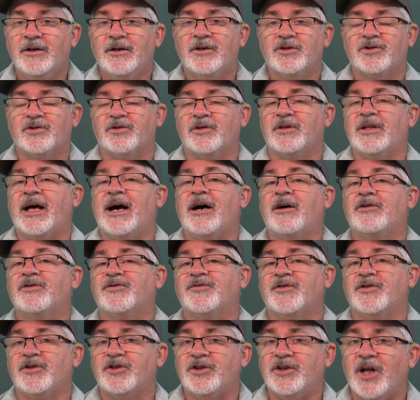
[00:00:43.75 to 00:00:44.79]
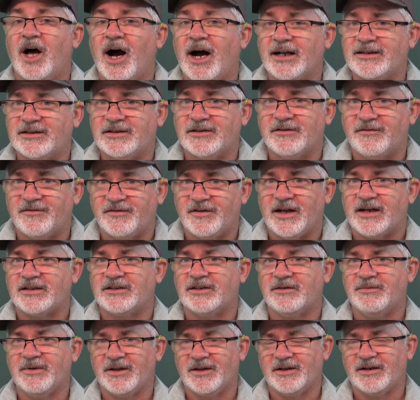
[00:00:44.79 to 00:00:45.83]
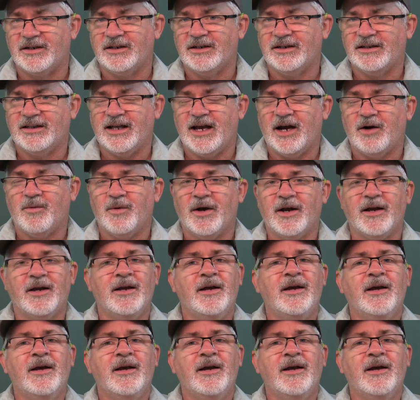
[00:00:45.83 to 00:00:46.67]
So it allows for lots of flexibility in that way.